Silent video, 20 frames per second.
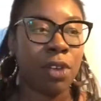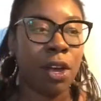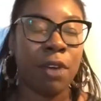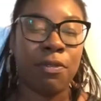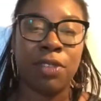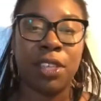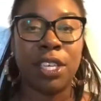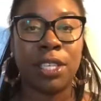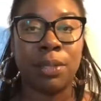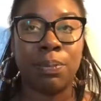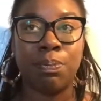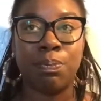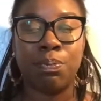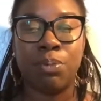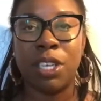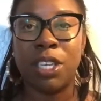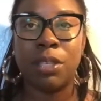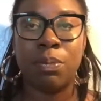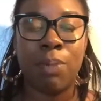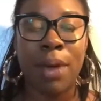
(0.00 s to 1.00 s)
of
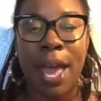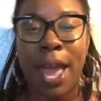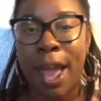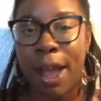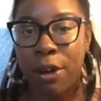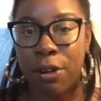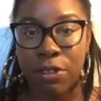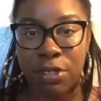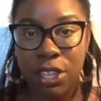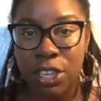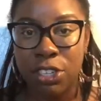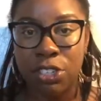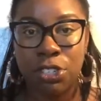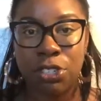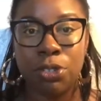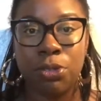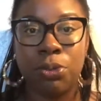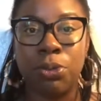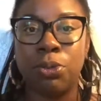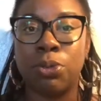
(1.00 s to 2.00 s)
this bag or these
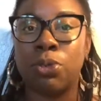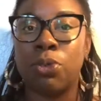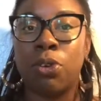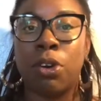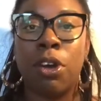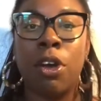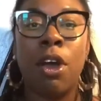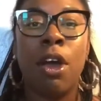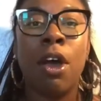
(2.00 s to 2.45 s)
shoes or